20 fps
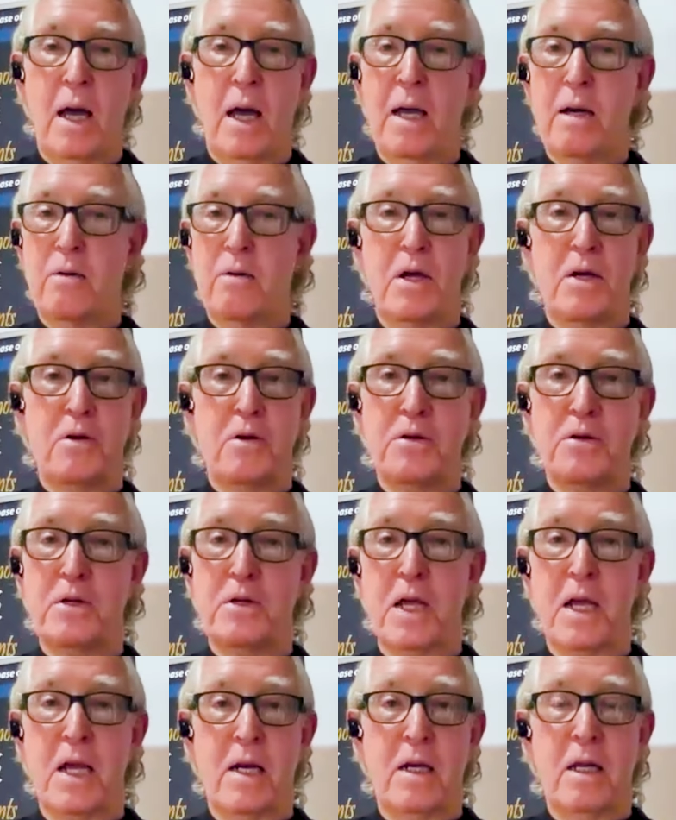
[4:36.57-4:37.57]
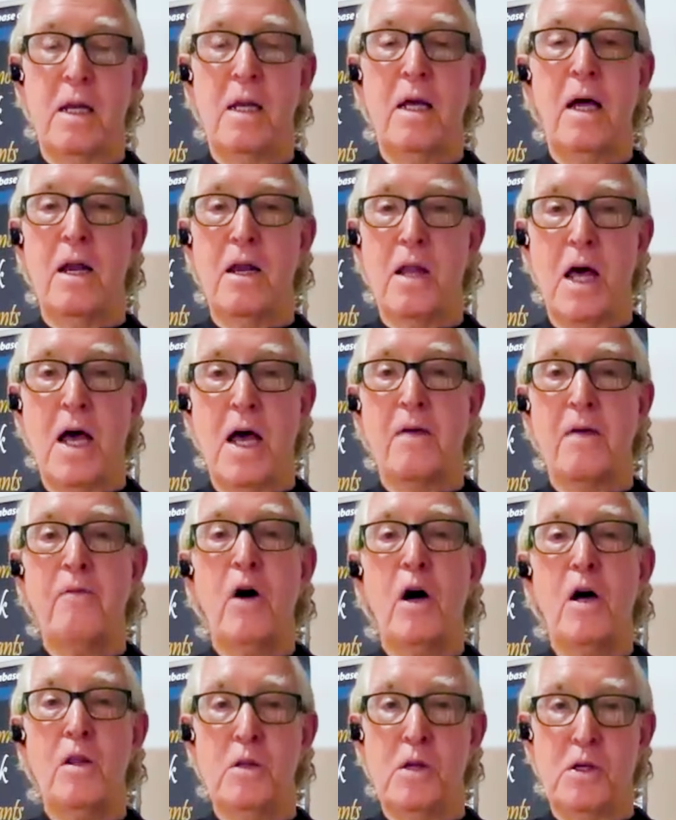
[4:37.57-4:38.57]
I don't understand a lot
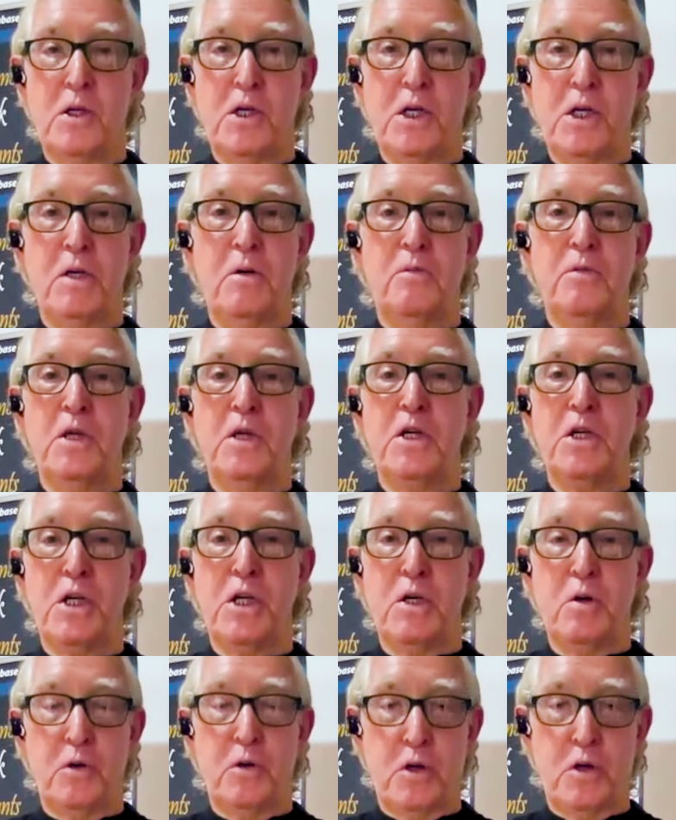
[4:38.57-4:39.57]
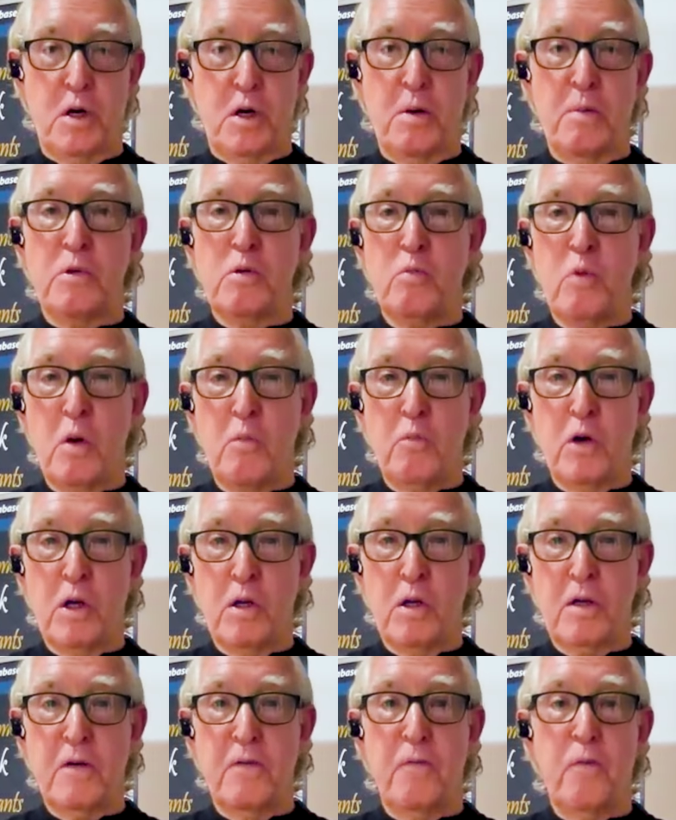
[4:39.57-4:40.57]
of all the GO terms and what
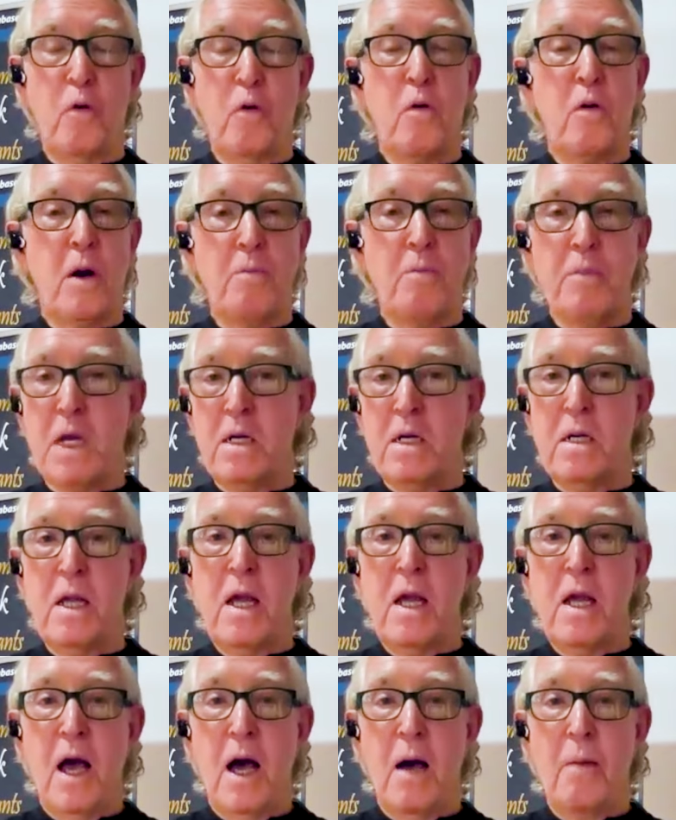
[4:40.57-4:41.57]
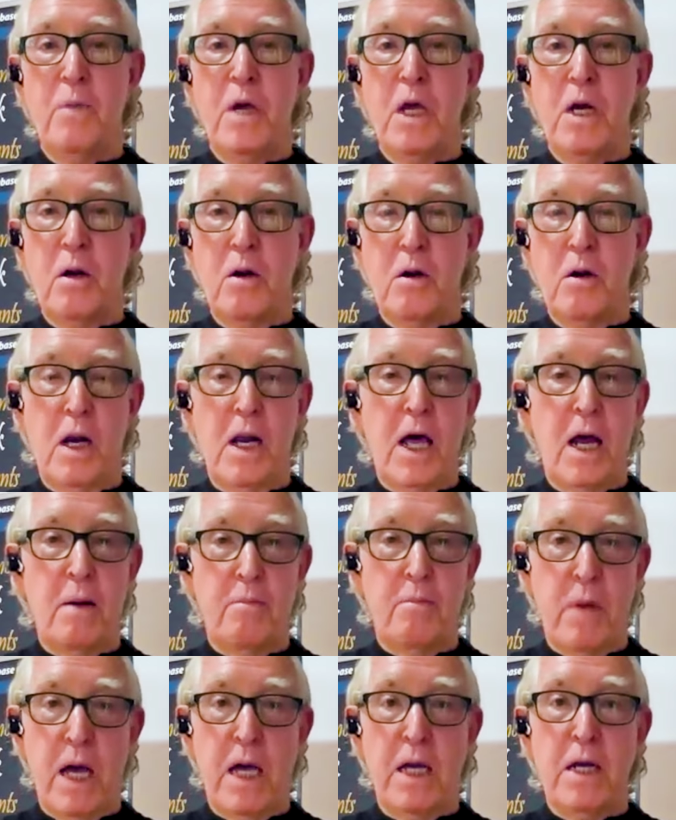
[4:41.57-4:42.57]
we're looking for. I've been on a
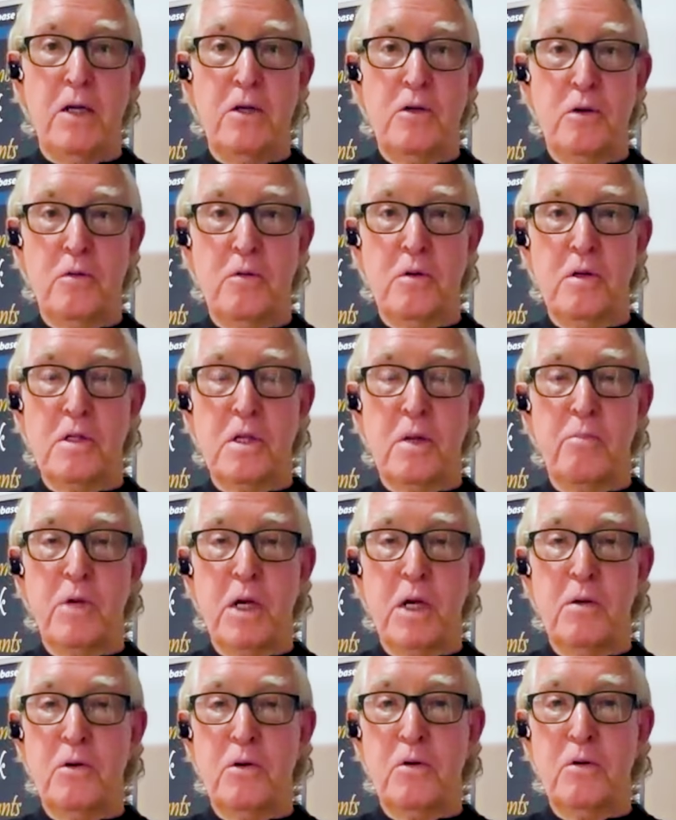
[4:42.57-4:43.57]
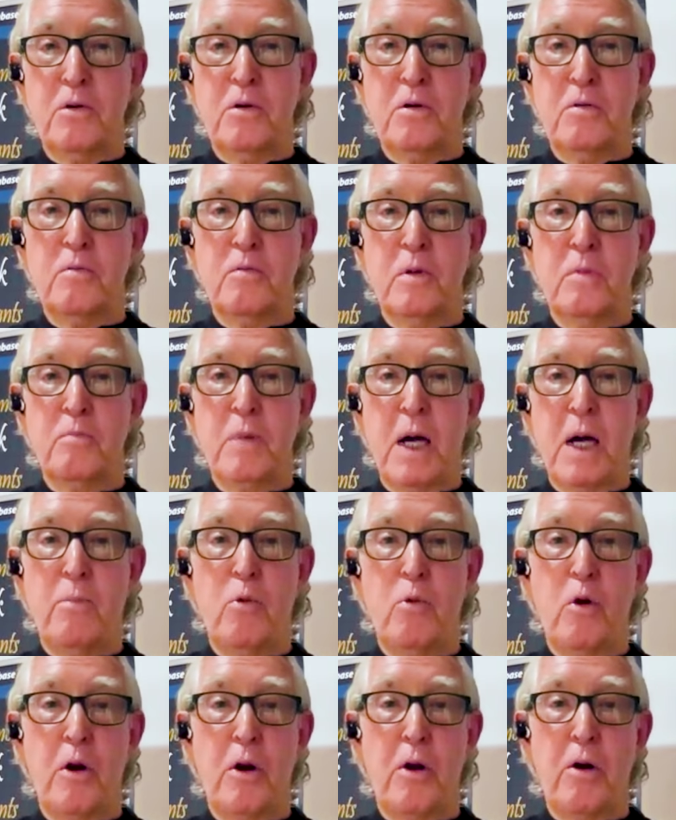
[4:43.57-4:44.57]
lot of mining tours. I've been on tours with
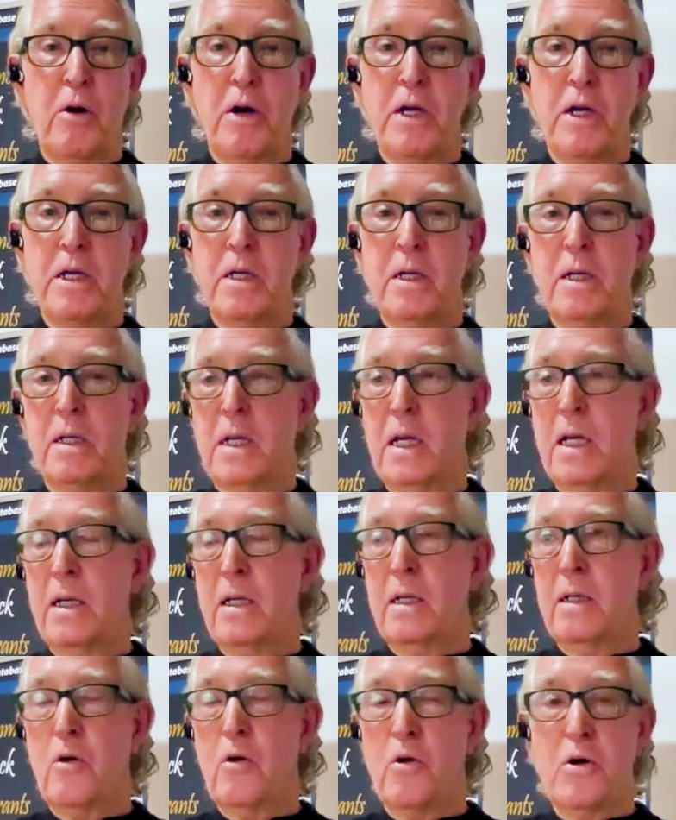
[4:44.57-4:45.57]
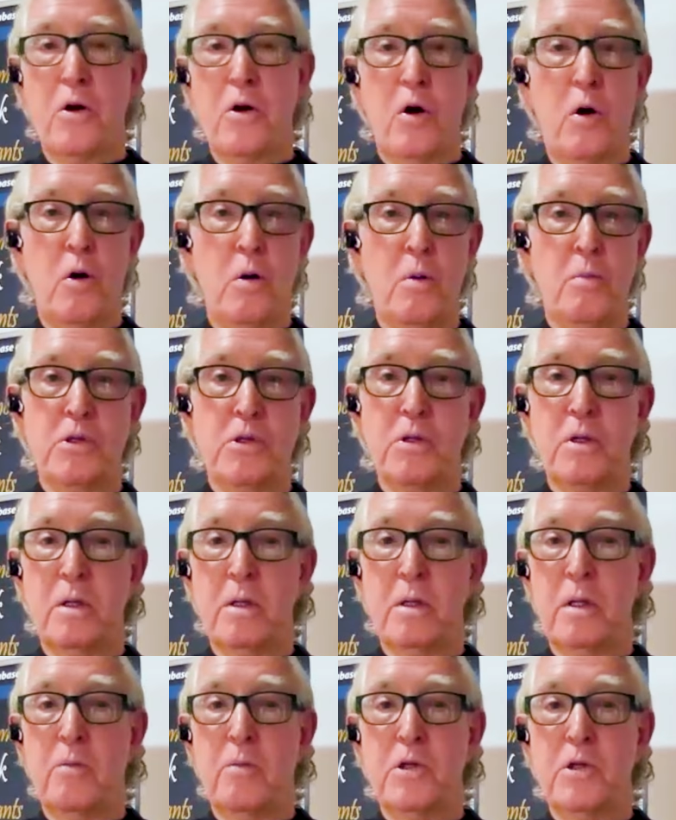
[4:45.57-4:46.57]
Bob Moriarty and Gordon Holmes,
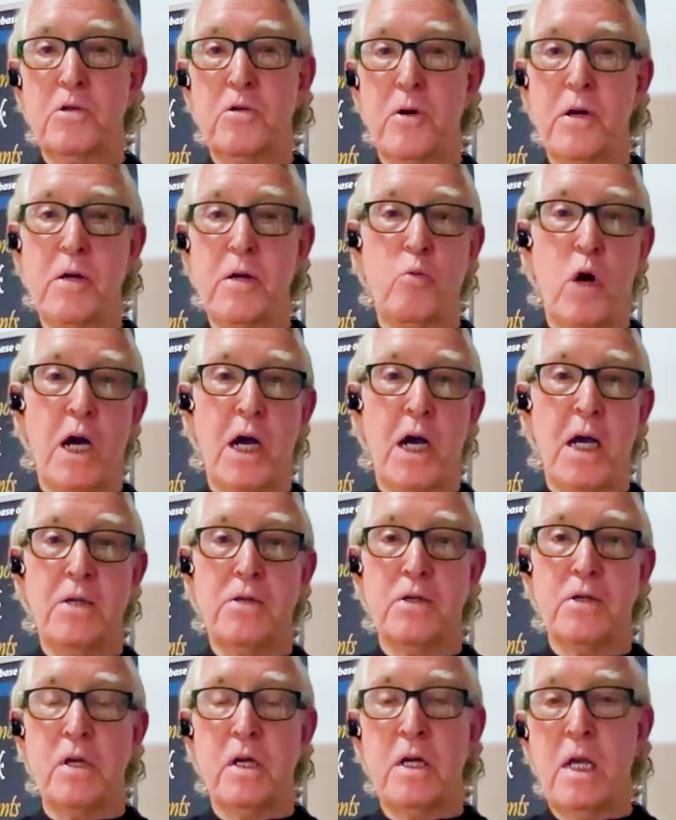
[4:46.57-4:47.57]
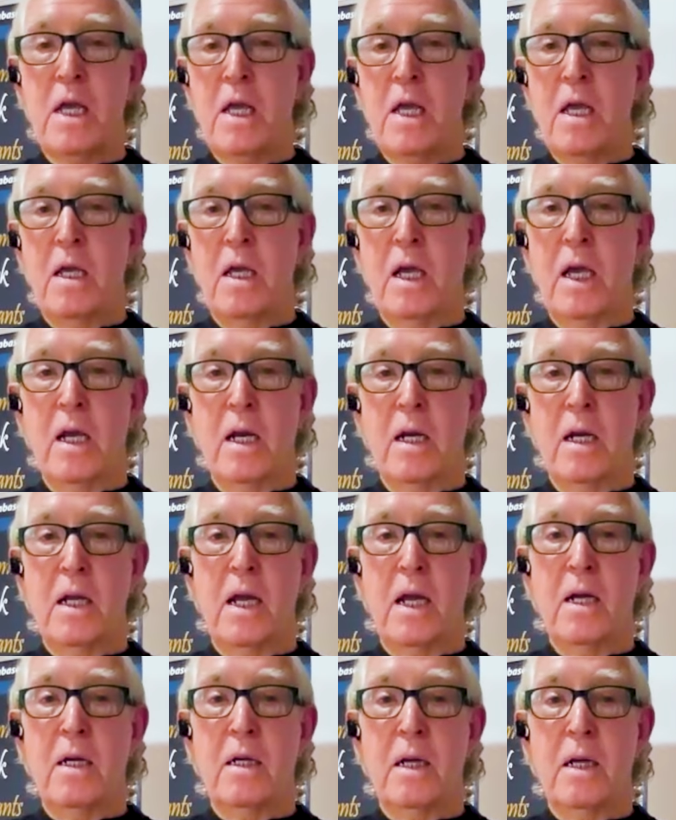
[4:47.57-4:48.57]
with Streetwise
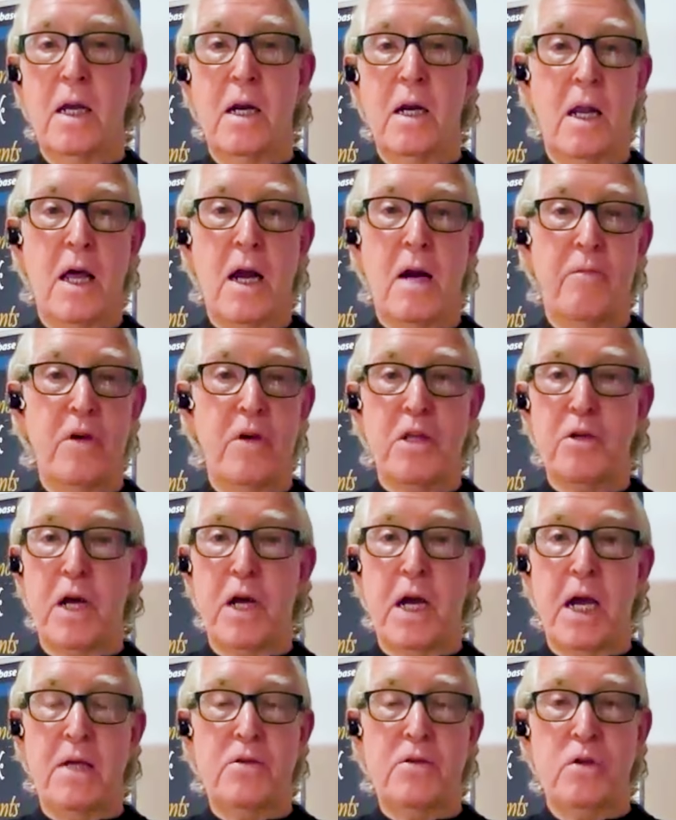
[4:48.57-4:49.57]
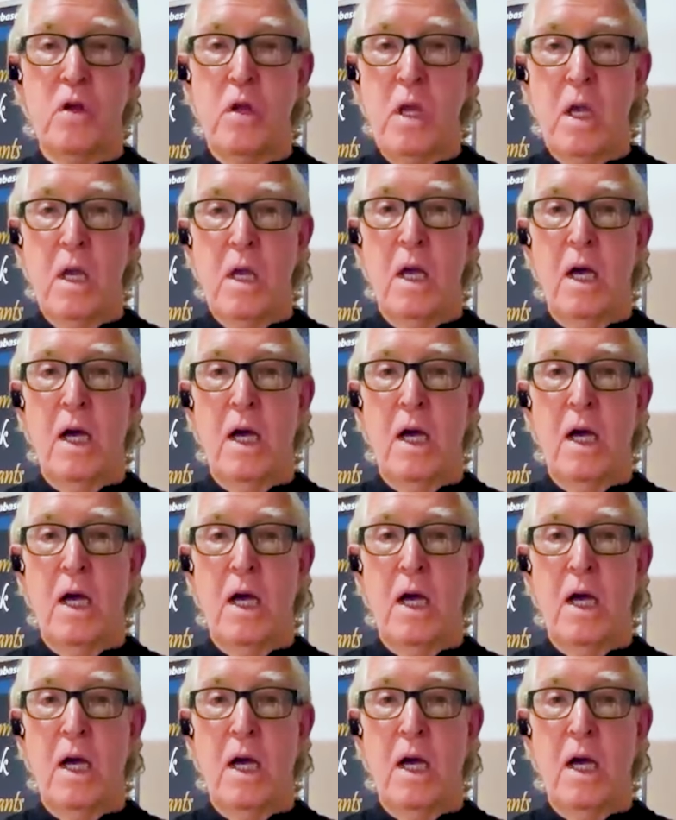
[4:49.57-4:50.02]
and a lot of other guys.